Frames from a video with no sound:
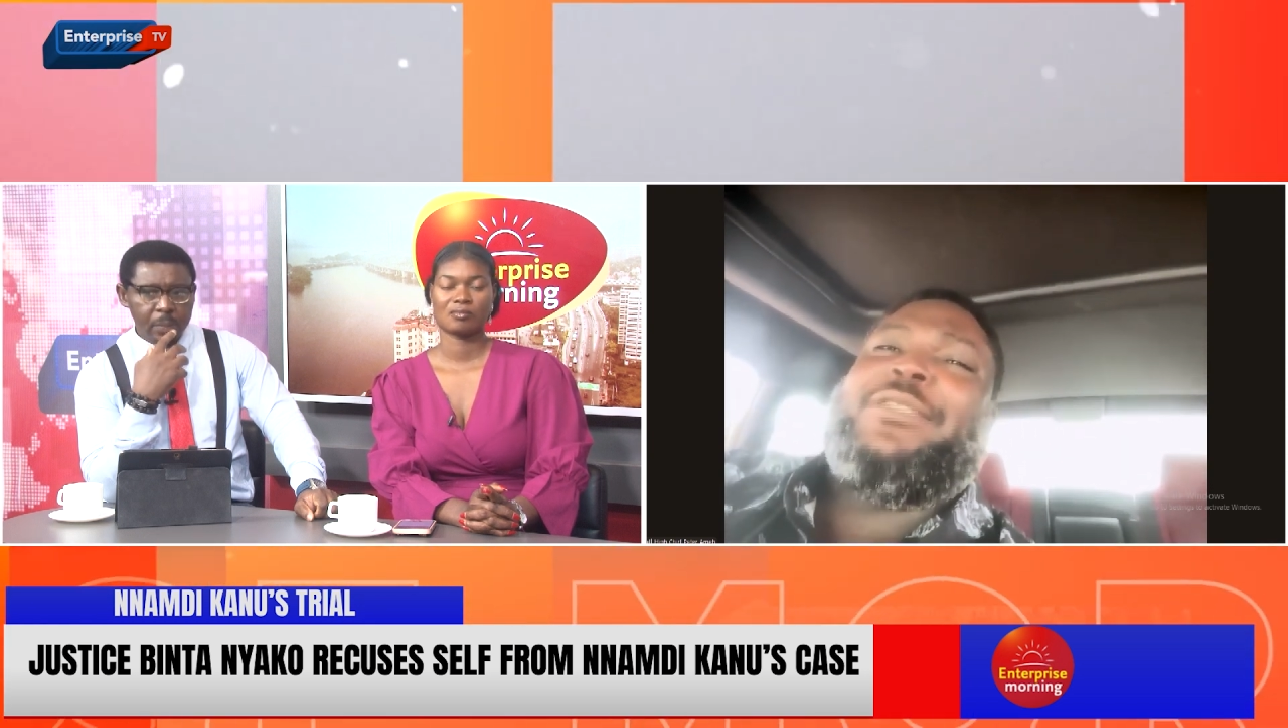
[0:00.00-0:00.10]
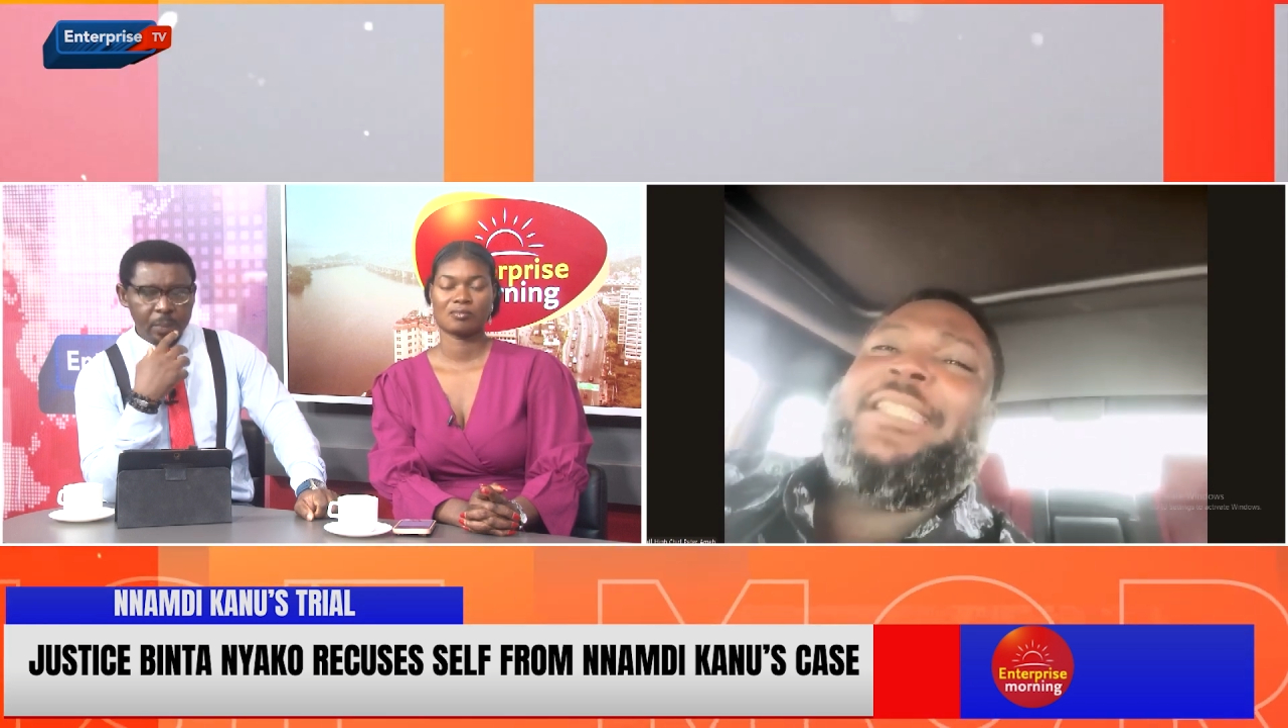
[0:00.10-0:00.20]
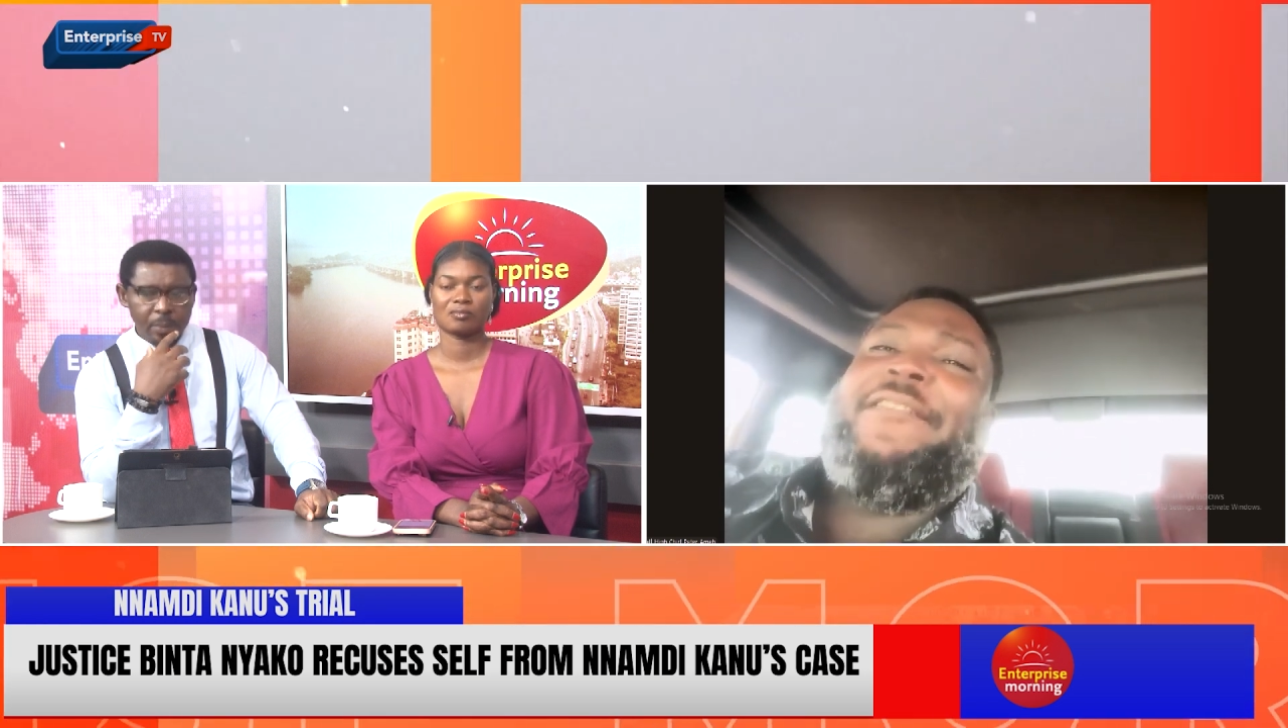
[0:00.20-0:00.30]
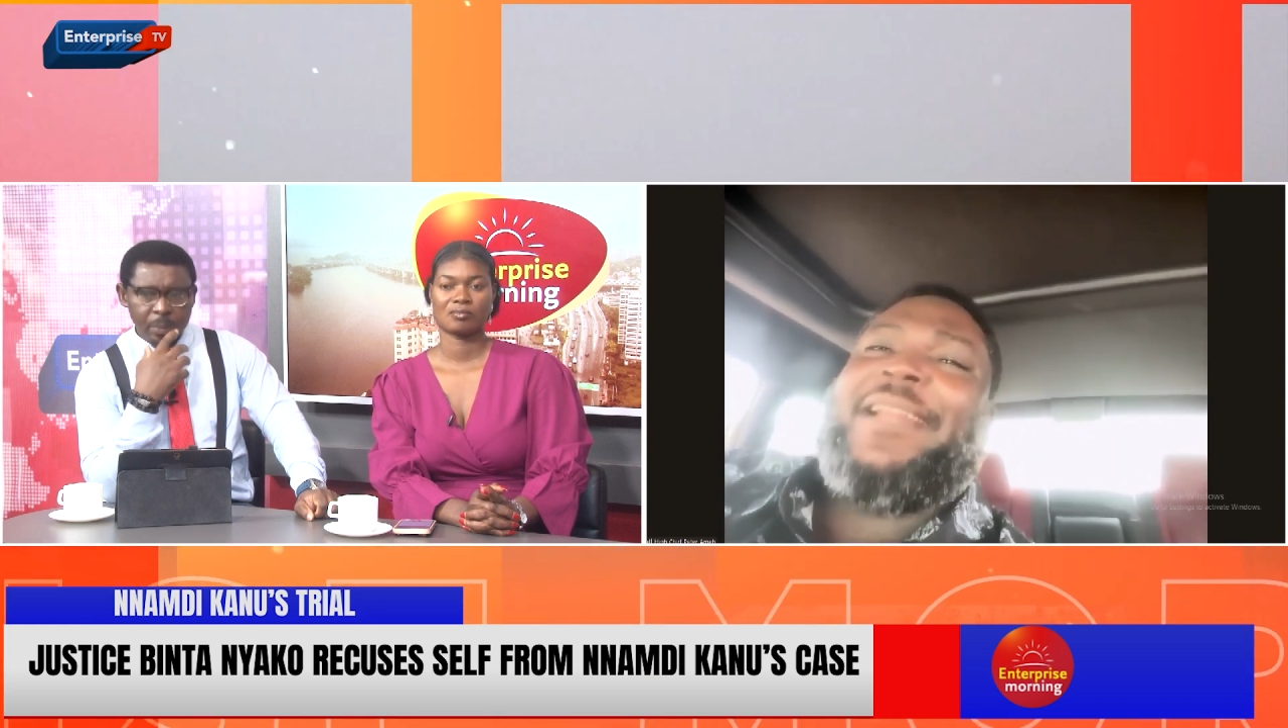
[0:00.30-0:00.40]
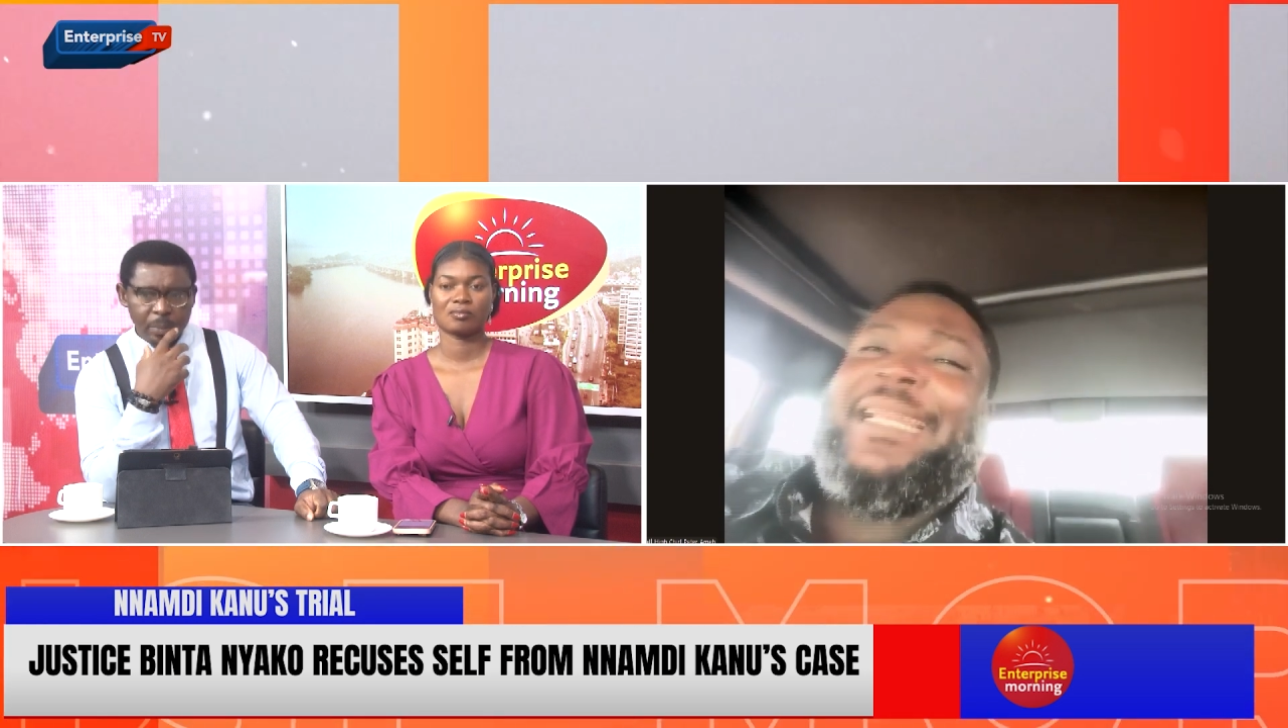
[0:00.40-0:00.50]

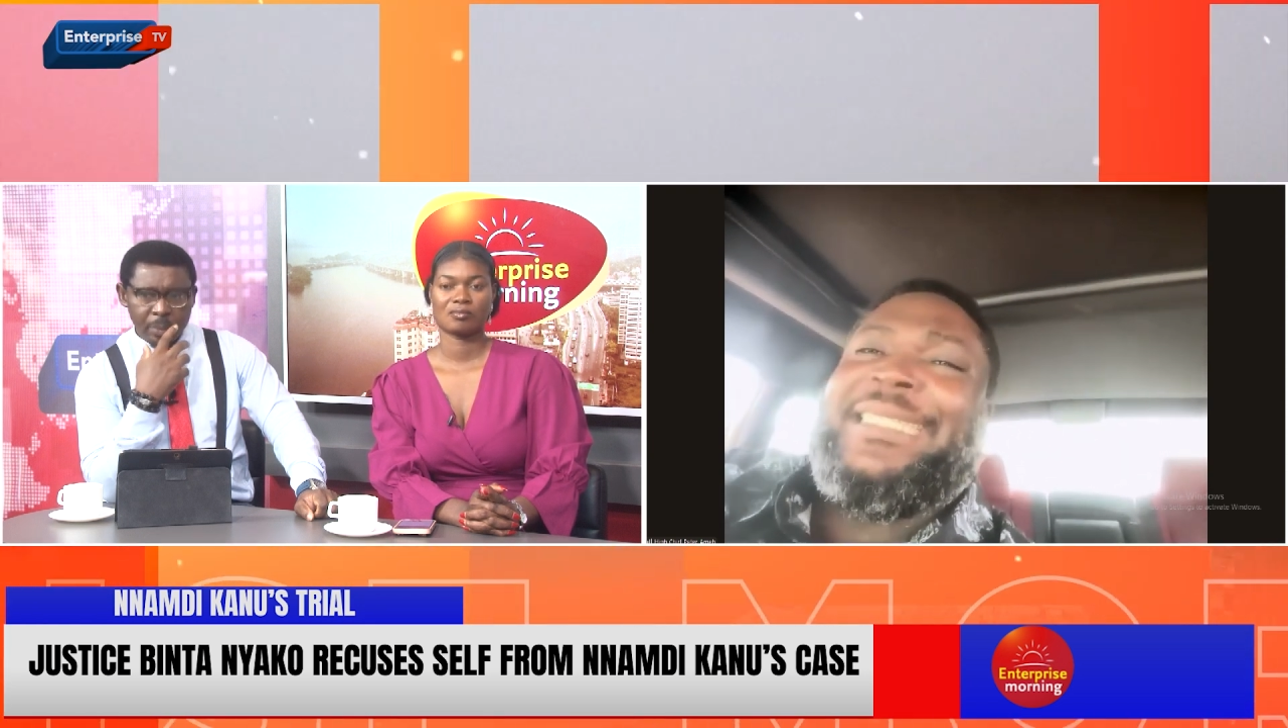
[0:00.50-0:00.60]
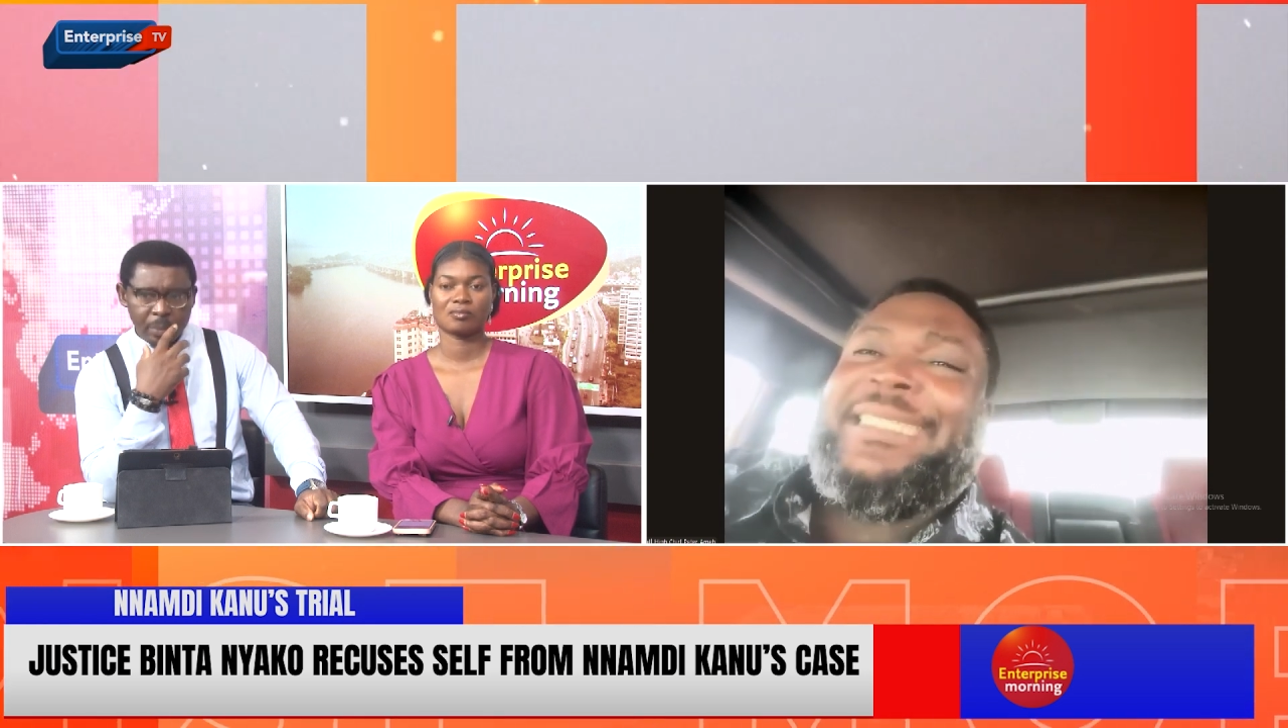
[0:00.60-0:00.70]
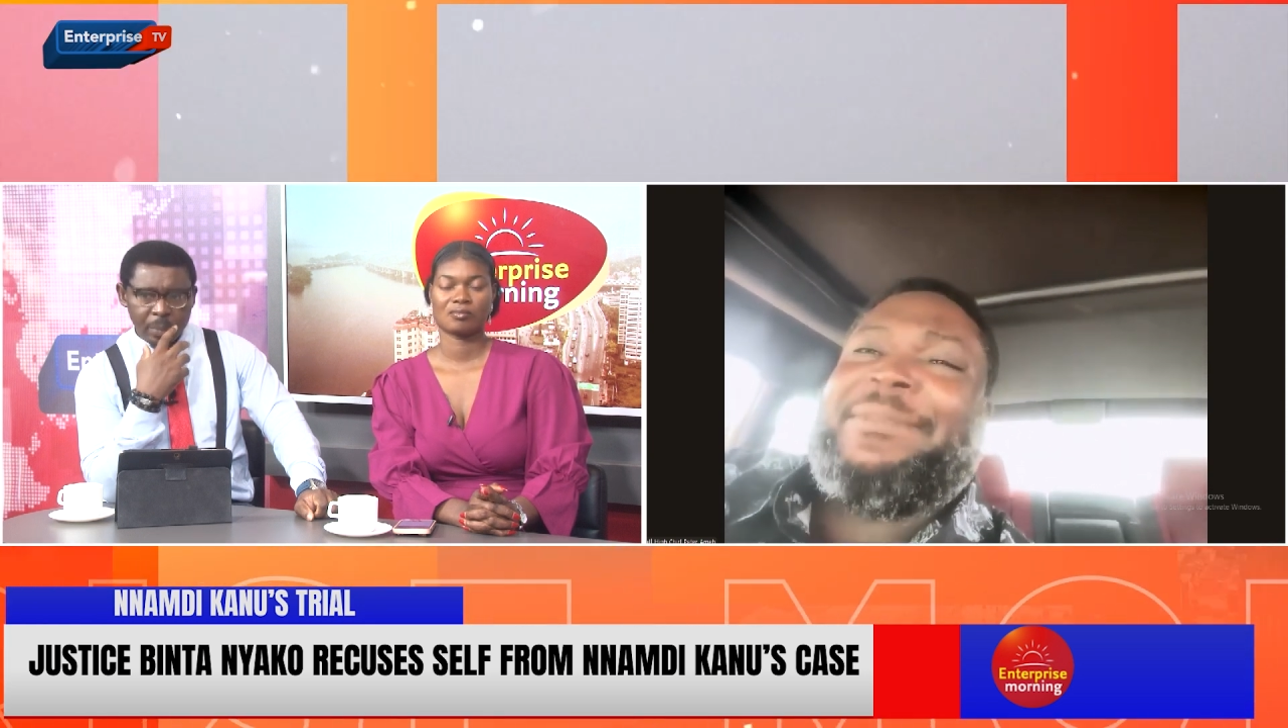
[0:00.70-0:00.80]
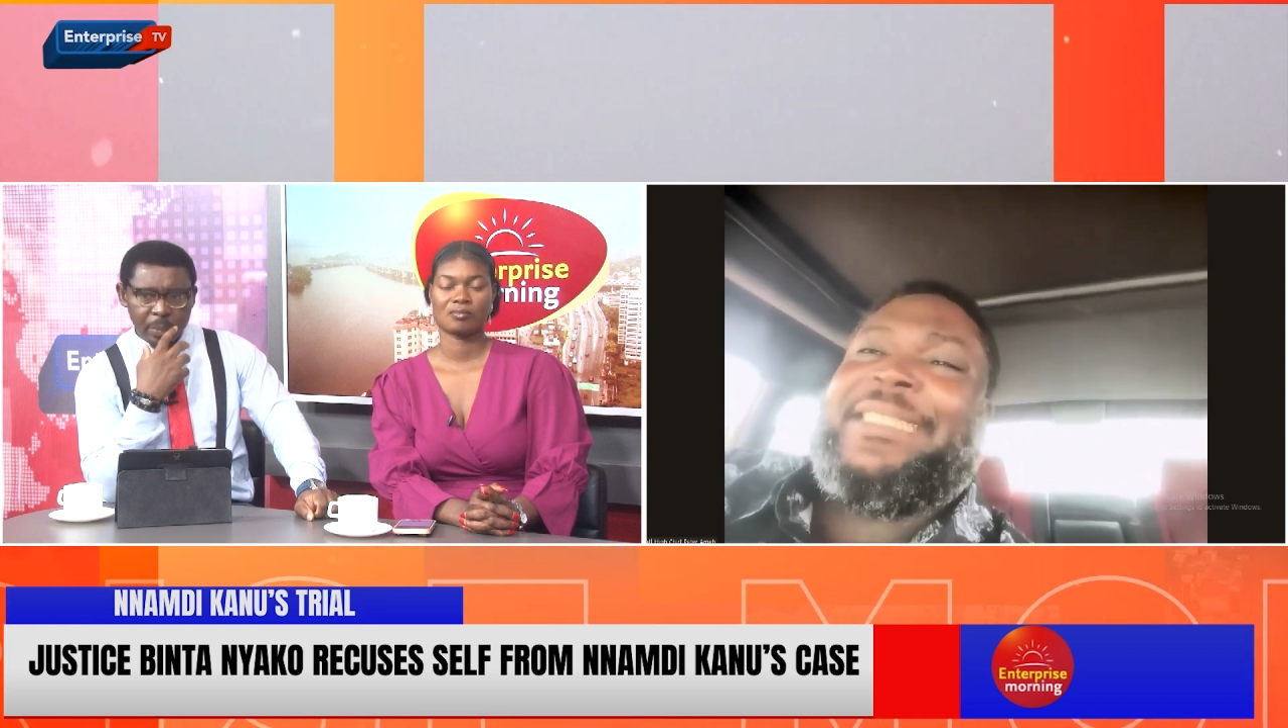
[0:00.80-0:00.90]
will self-cleanse